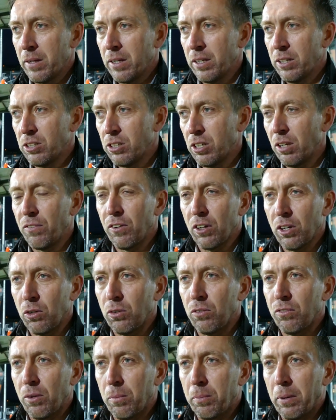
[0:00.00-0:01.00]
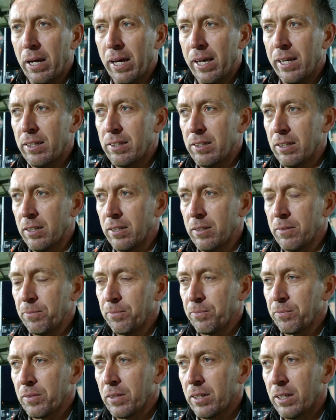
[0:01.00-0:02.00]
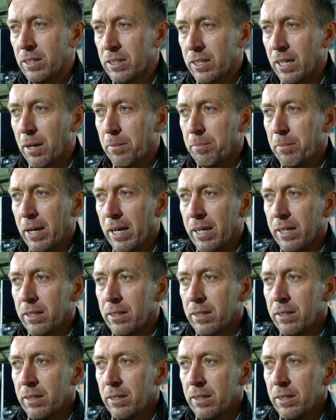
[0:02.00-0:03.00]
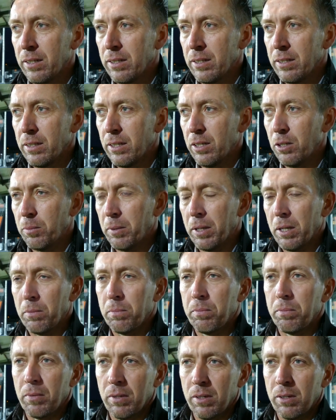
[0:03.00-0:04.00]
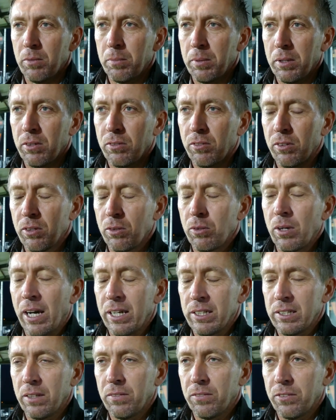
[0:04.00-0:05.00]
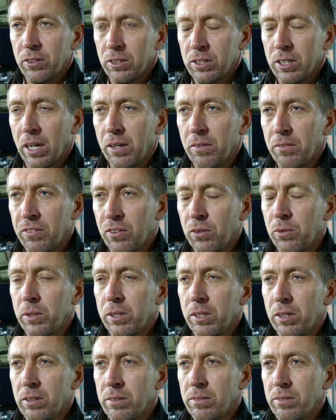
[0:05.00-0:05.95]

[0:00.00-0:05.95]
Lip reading: is difficult for players, and he's come back, and he'll be a real asset for us going forward.